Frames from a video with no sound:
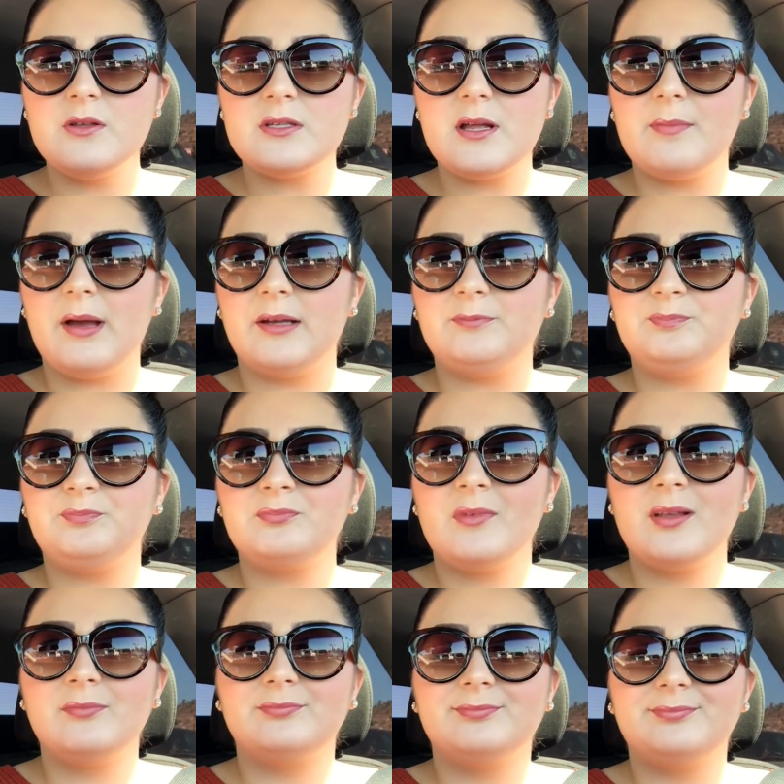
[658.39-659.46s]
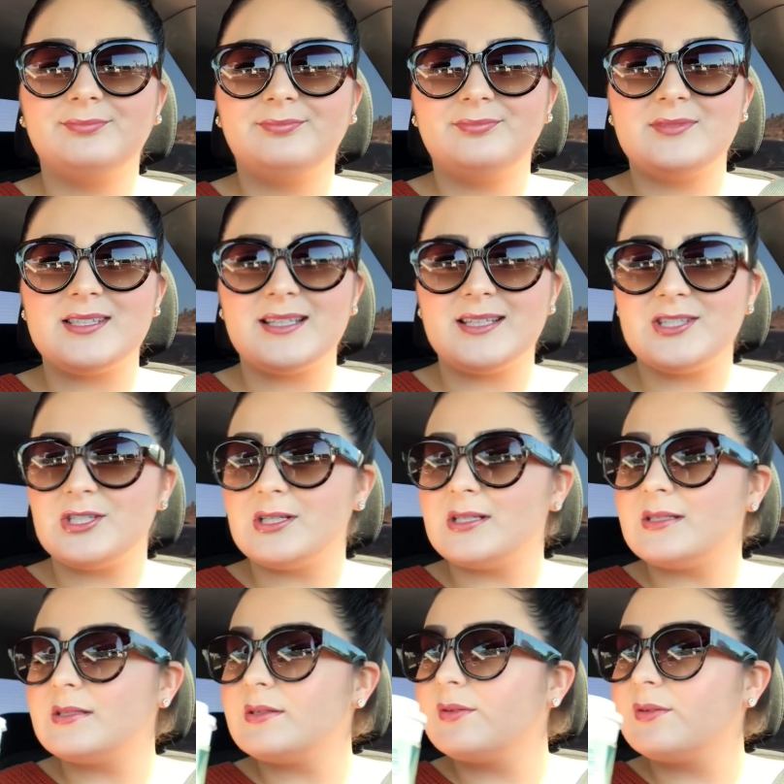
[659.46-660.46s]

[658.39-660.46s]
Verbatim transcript: It's not bad. Mmm, delicious.